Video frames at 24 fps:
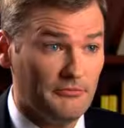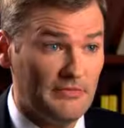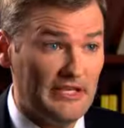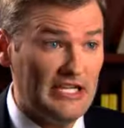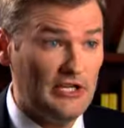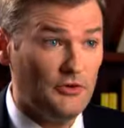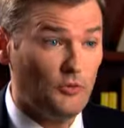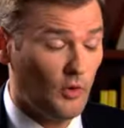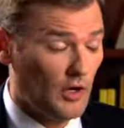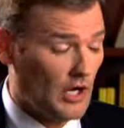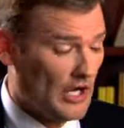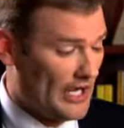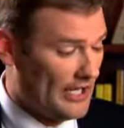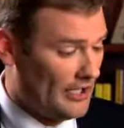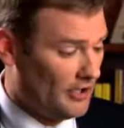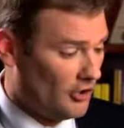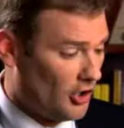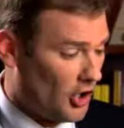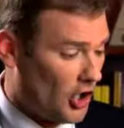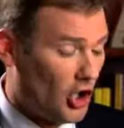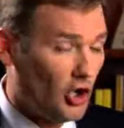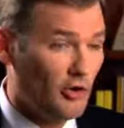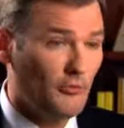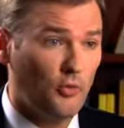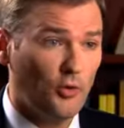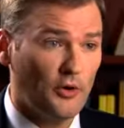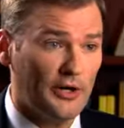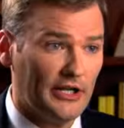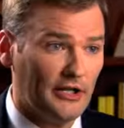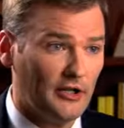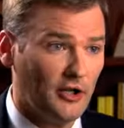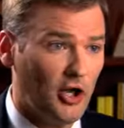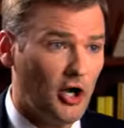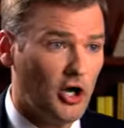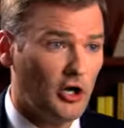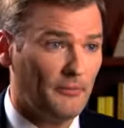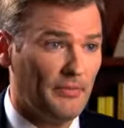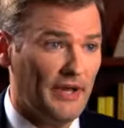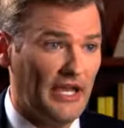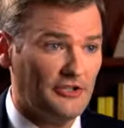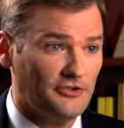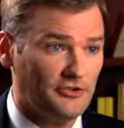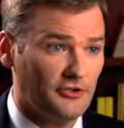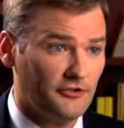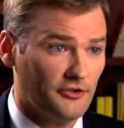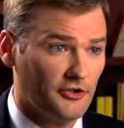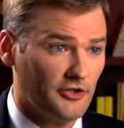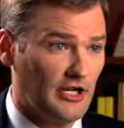Meanwhile, all morning long
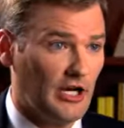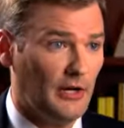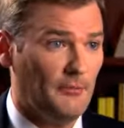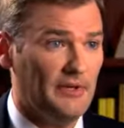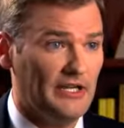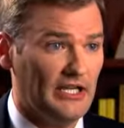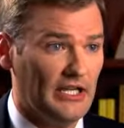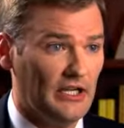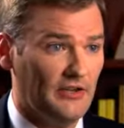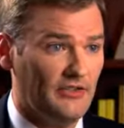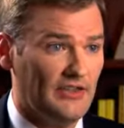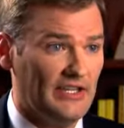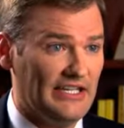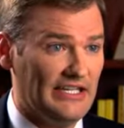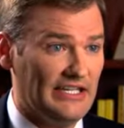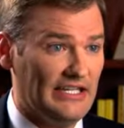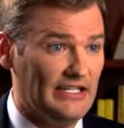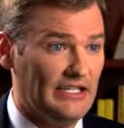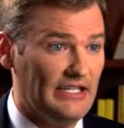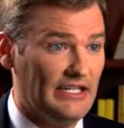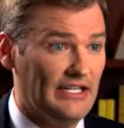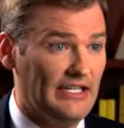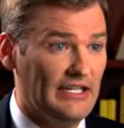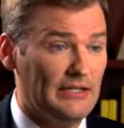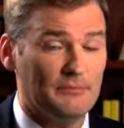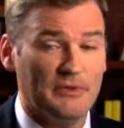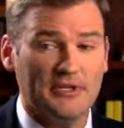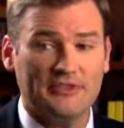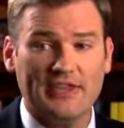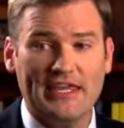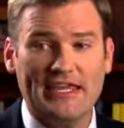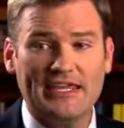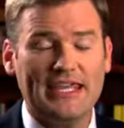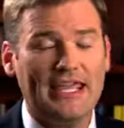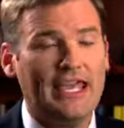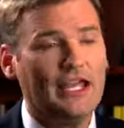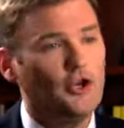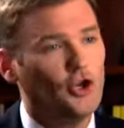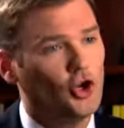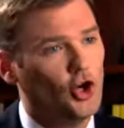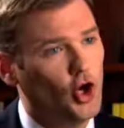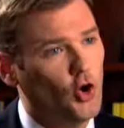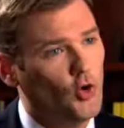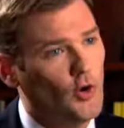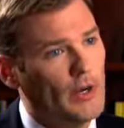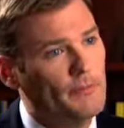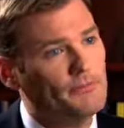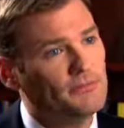patients are coming into the ED, but they can't
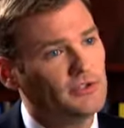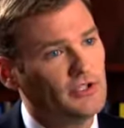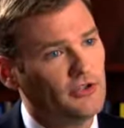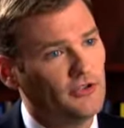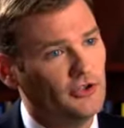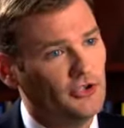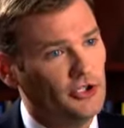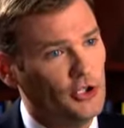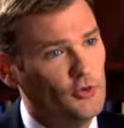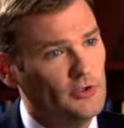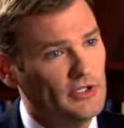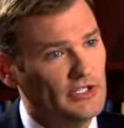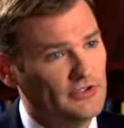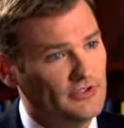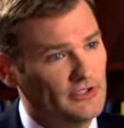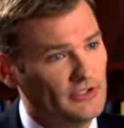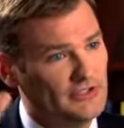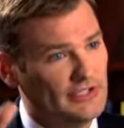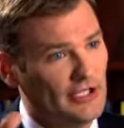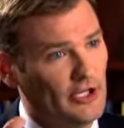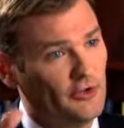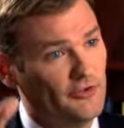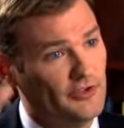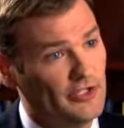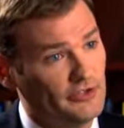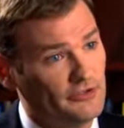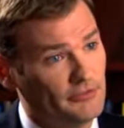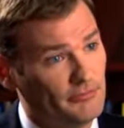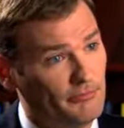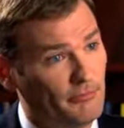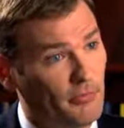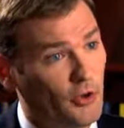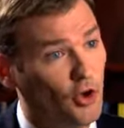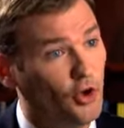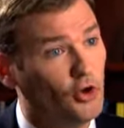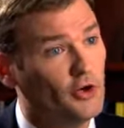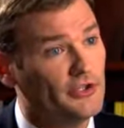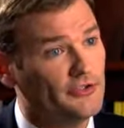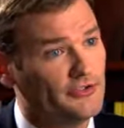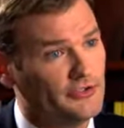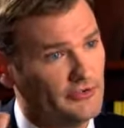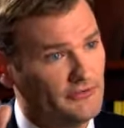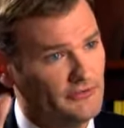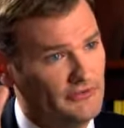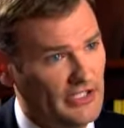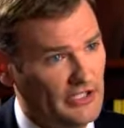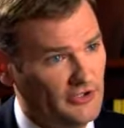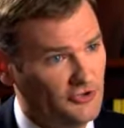go up to the units until this
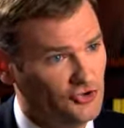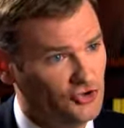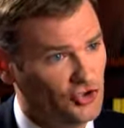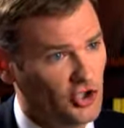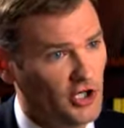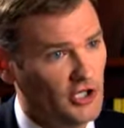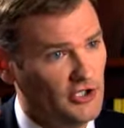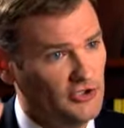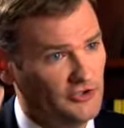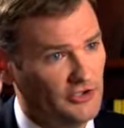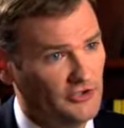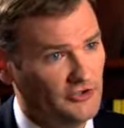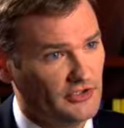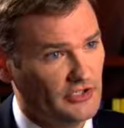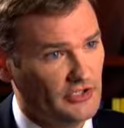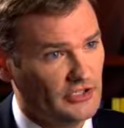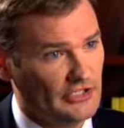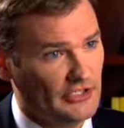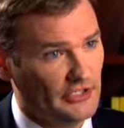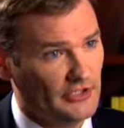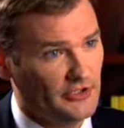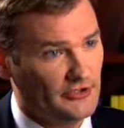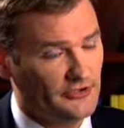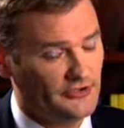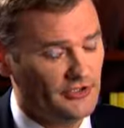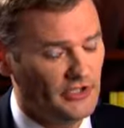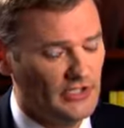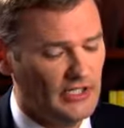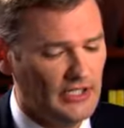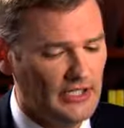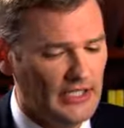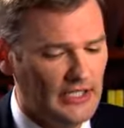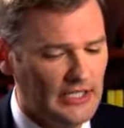bolus of discharges clears.